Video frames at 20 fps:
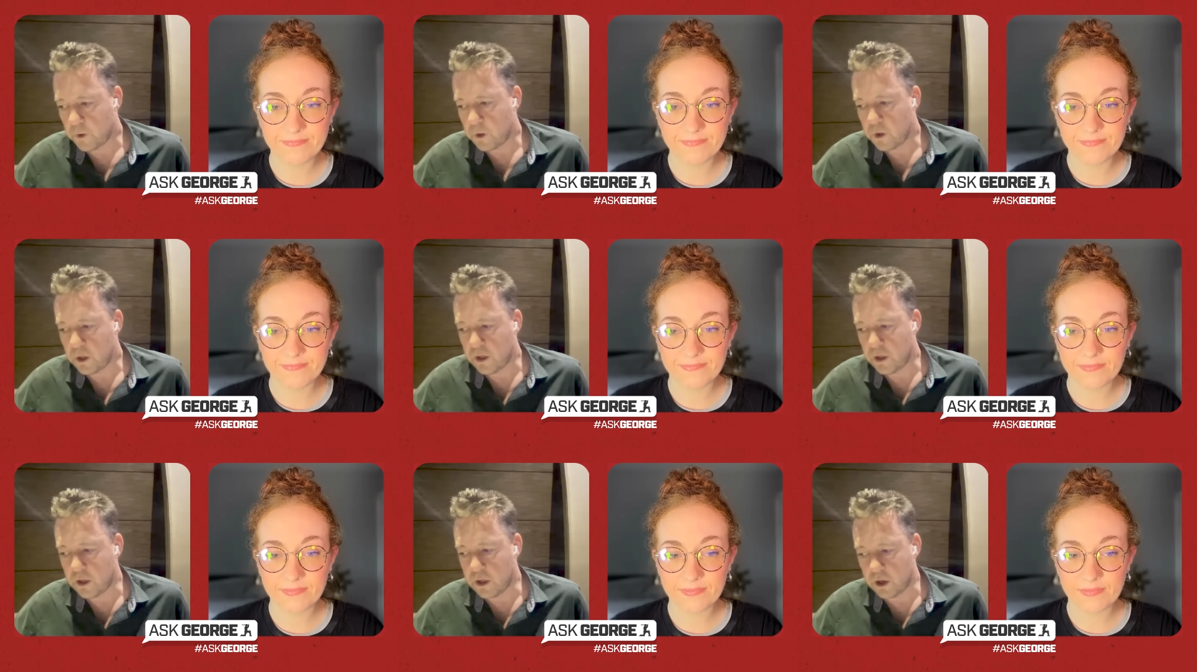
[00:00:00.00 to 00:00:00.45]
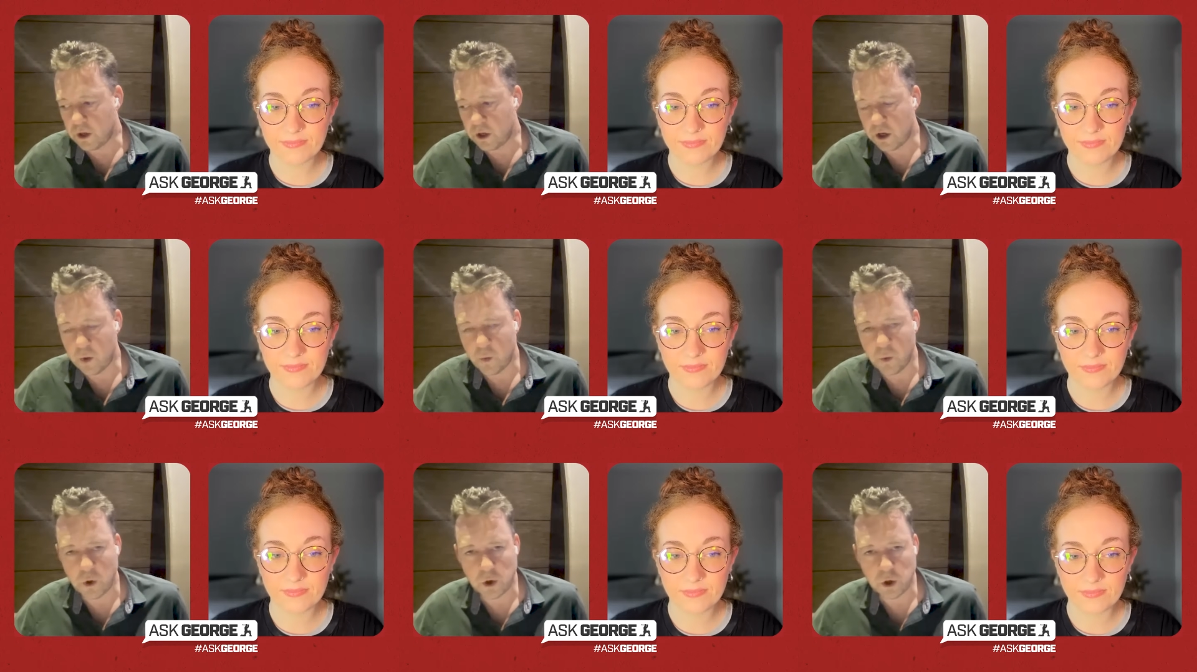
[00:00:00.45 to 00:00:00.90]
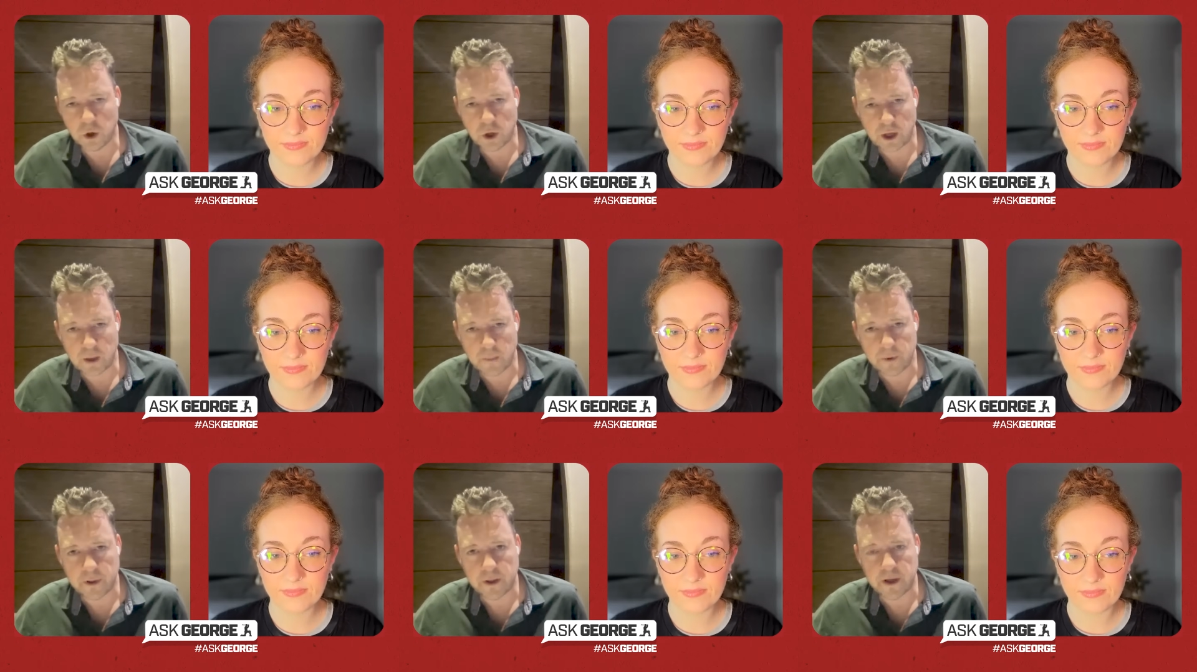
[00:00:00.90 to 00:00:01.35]
Speaker 1: in the ODI World
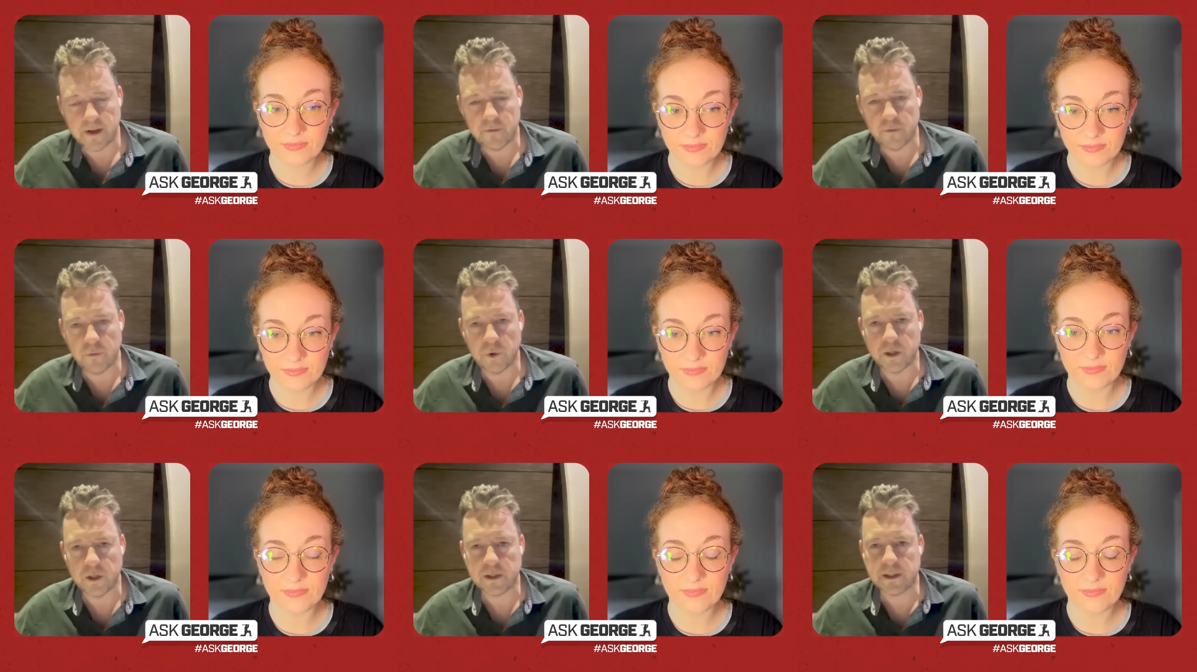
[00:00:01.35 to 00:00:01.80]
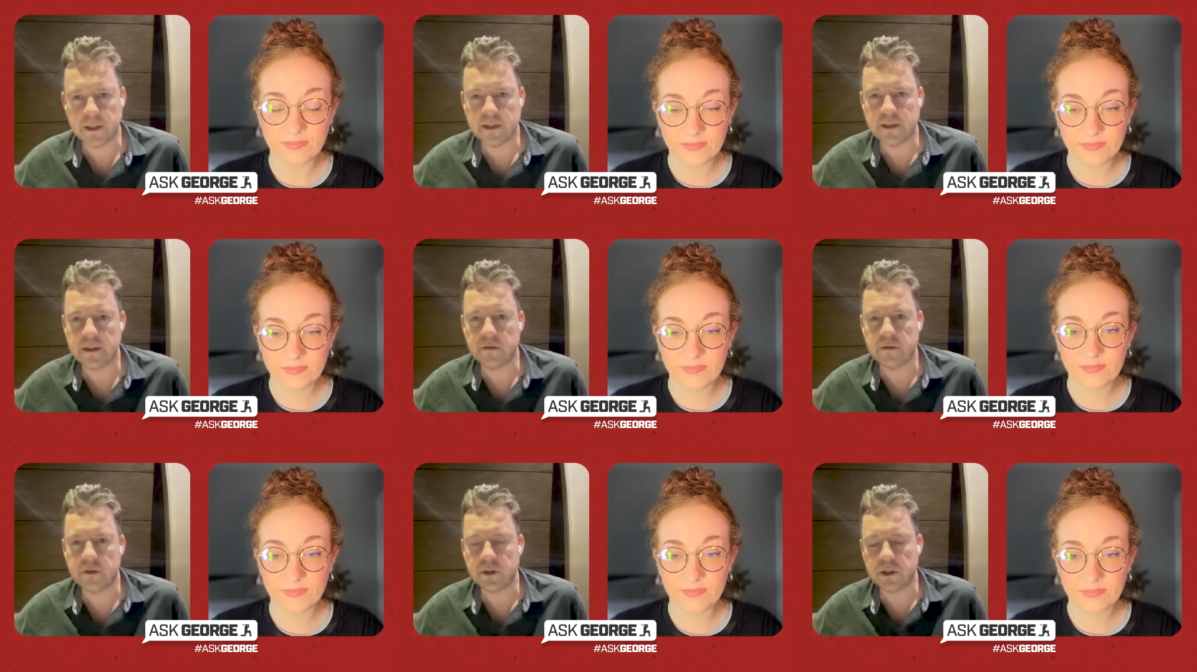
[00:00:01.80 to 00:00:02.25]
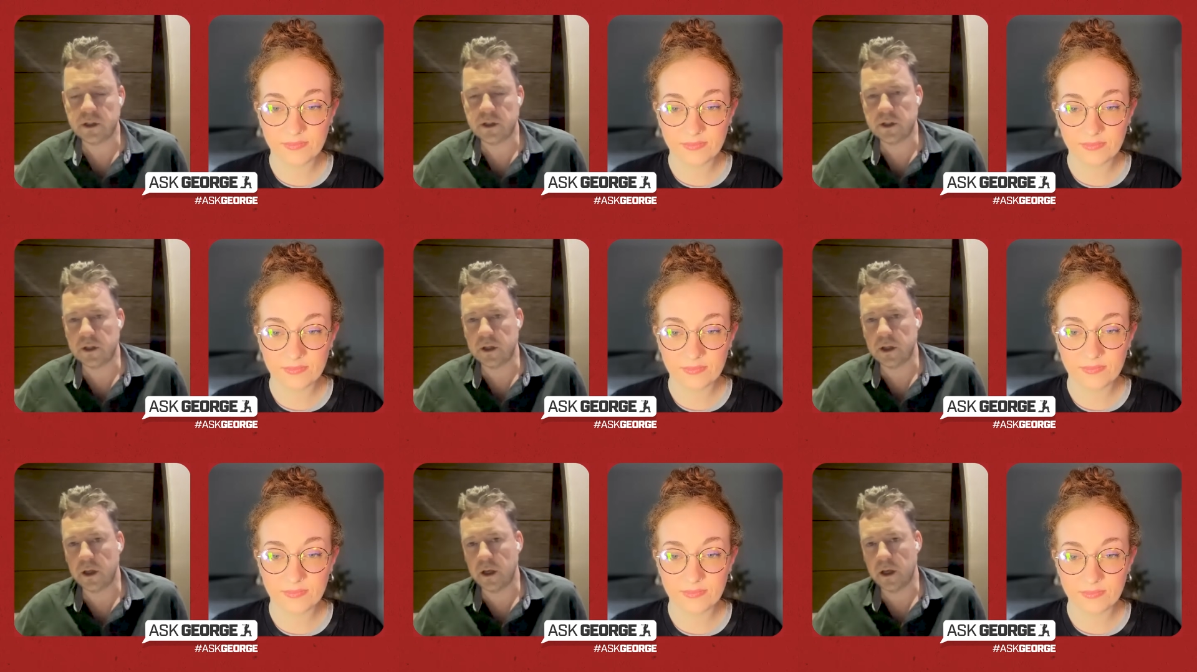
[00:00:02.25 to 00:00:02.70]
Cup, and they haven't won a Test series this
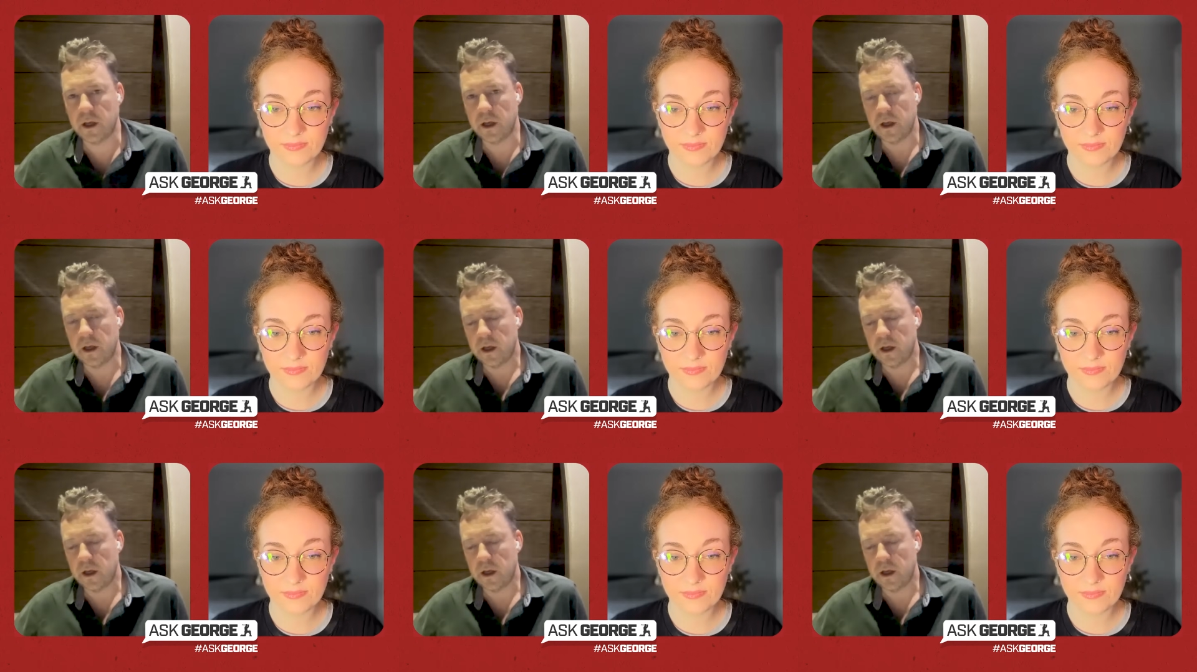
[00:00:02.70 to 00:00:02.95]
year.